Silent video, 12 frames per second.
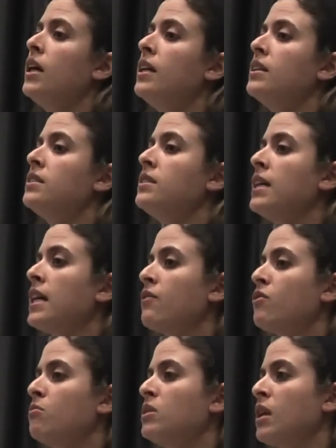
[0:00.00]
and it's
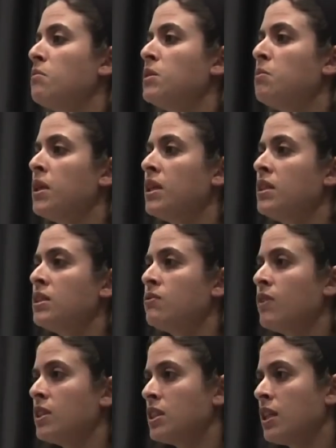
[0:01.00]
taken from James Peden's
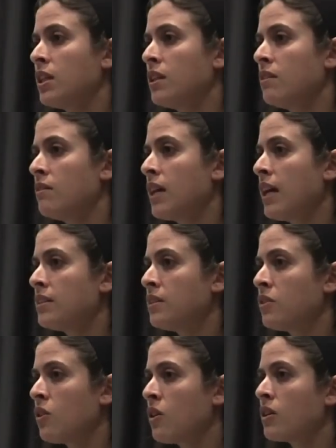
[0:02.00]
Vegetarian Cats
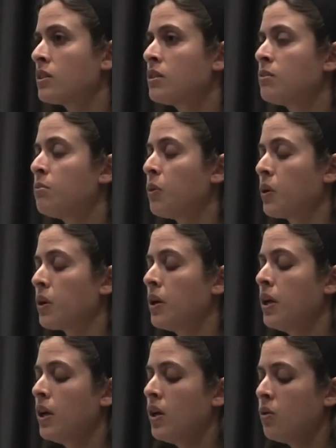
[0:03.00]
and Dogs book,
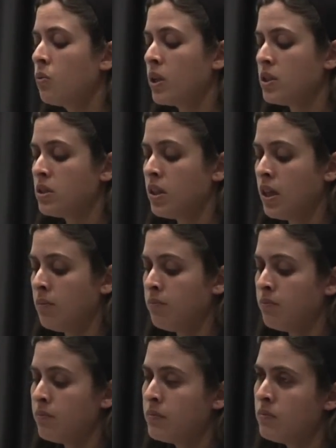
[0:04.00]
which
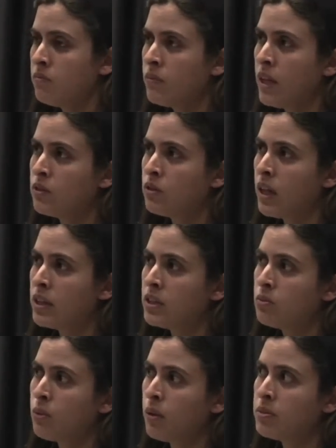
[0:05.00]
Andrew
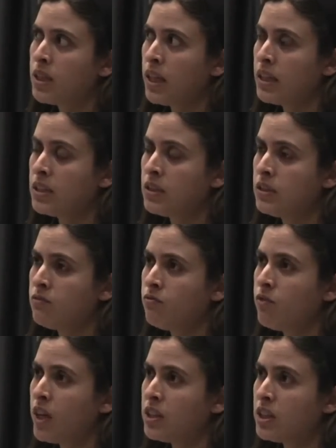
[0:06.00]
Knight's website is
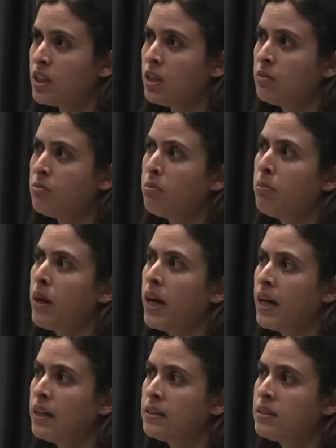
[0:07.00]

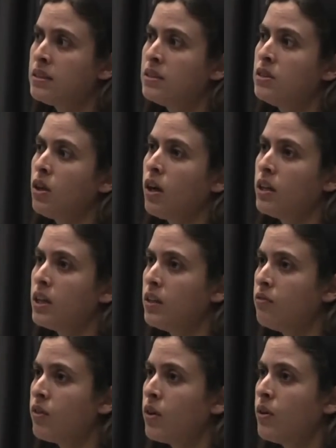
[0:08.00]

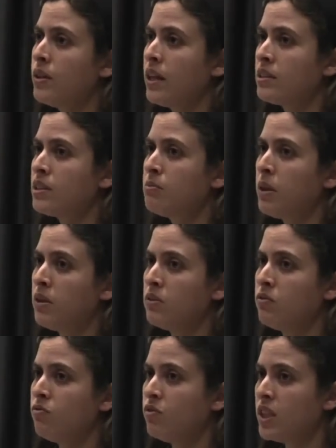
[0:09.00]
vegepets.info, and that's spelled